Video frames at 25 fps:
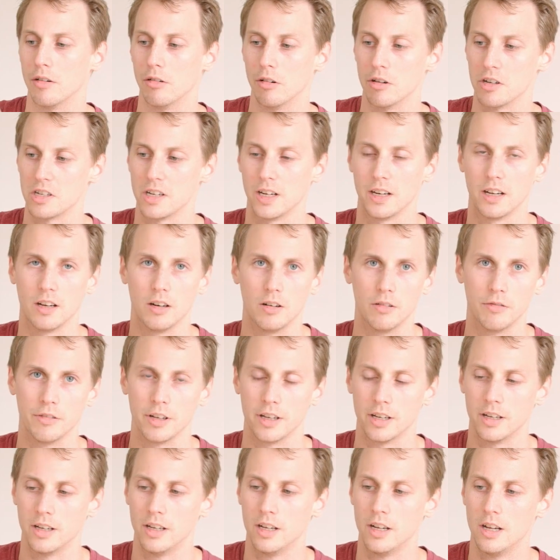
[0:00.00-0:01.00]
the rosetta of
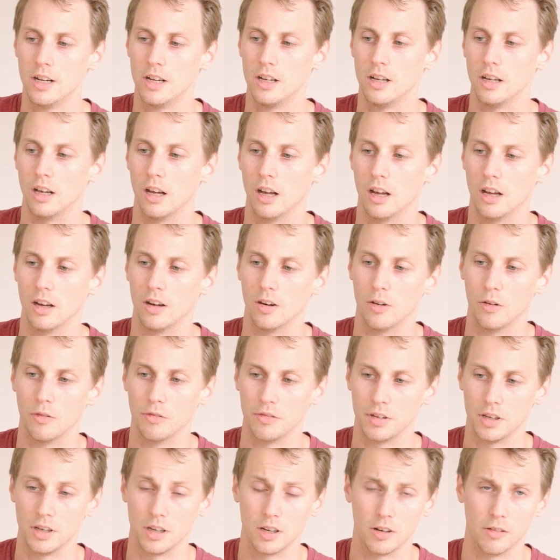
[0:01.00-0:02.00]

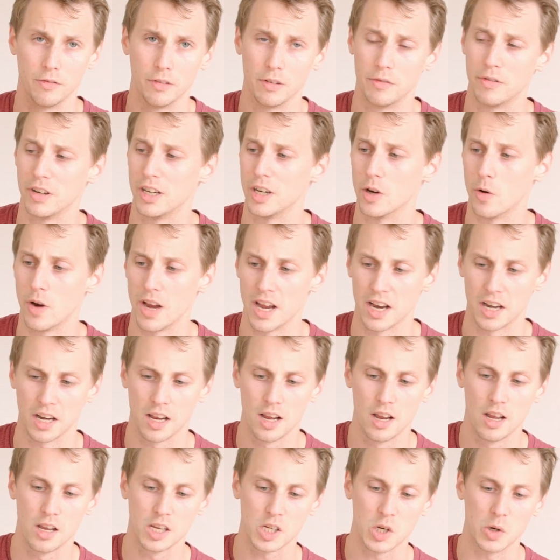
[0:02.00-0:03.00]
the video head.
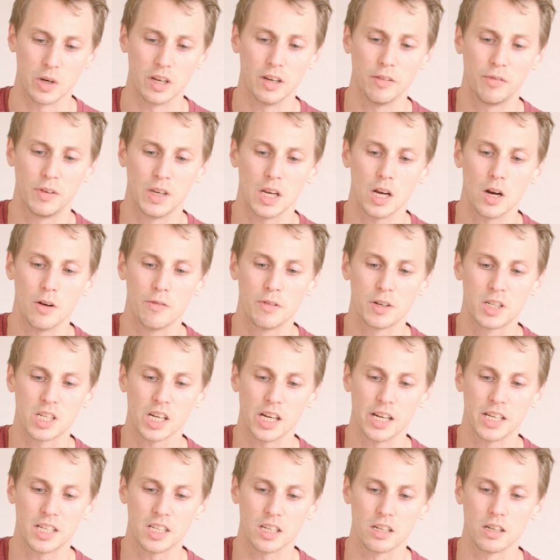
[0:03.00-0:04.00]
So if you over
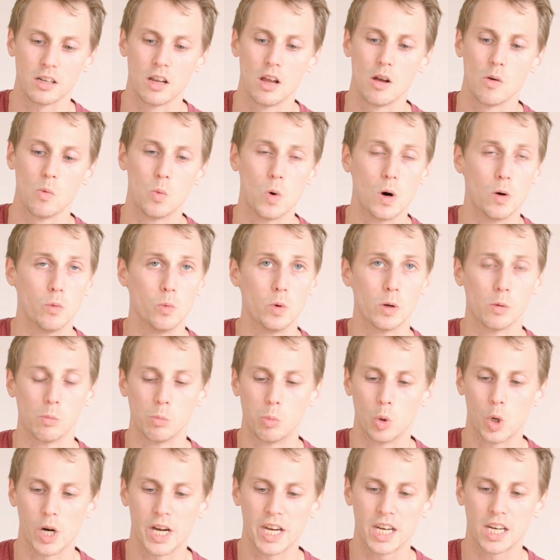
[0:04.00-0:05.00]
tighten, what will
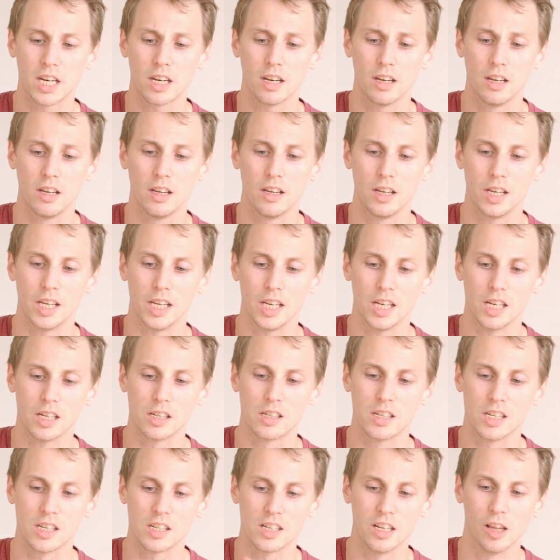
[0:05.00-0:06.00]
break
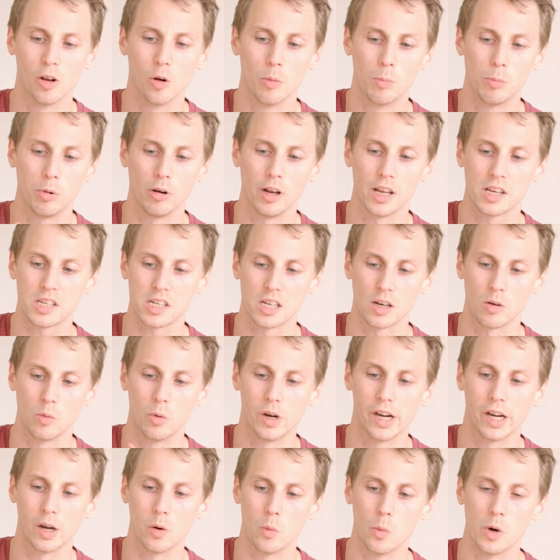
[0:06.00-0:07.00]
is this little plastic
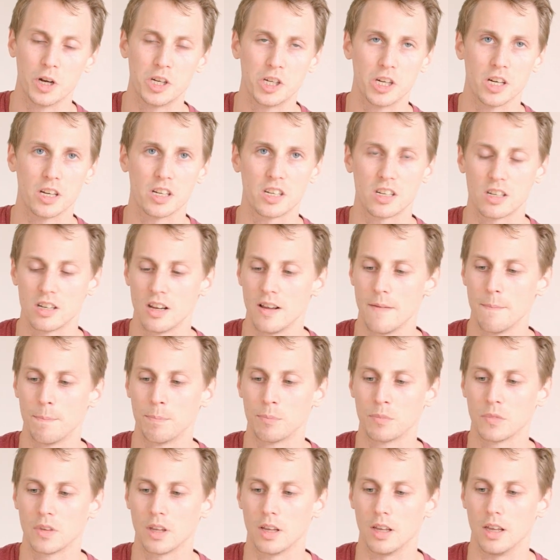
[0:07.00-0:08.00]
ring, which is
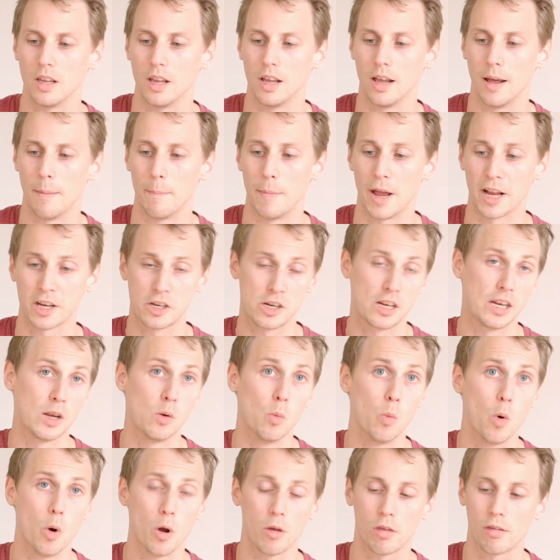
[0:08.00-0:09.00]
actually
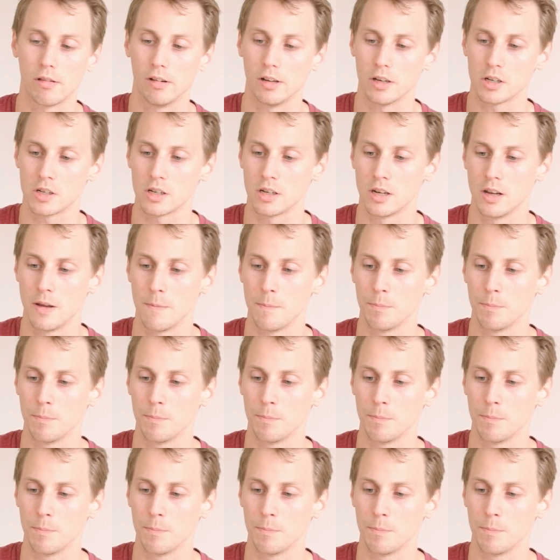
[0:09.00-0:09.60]
worthless.